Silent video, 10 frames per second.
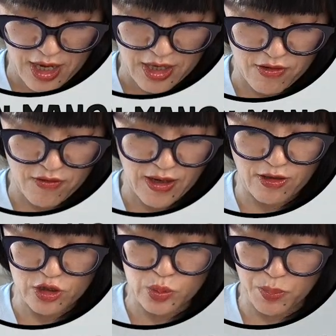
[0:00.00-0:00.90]
You can
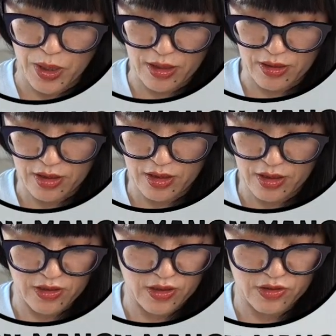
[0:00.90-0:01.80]
use pink
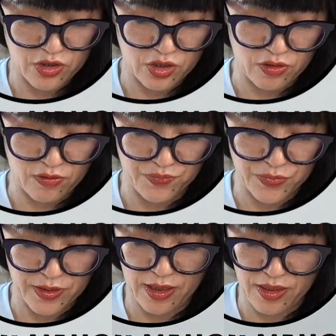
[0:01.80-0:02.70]
too.
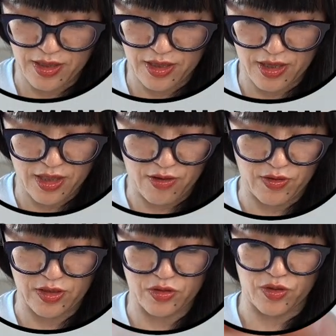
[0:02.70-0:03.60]
I think either
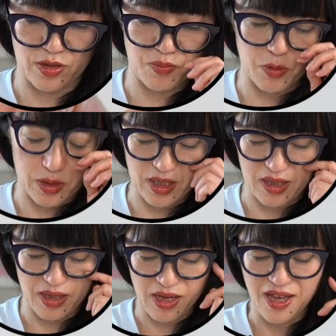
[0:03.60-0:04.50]
way it's really pretty.
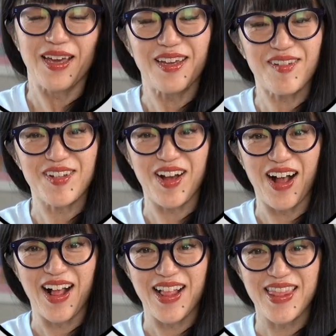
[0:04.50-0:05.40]
Here we
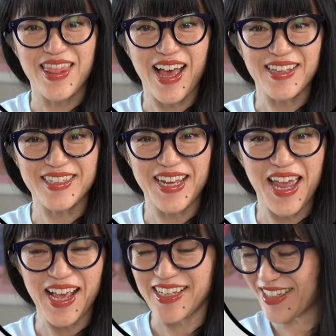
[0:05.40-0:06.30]
go. That's
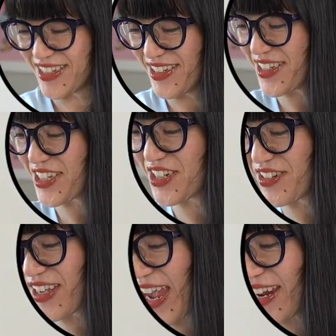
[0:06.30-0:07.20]
it. You
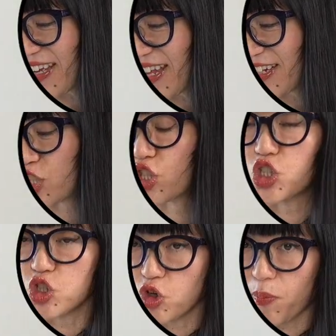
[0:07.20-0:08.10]
created
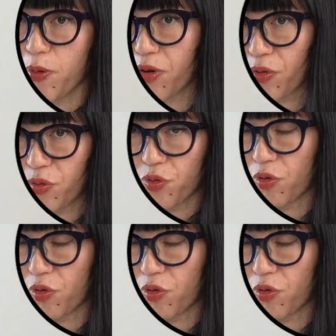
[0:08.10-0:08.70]
super cool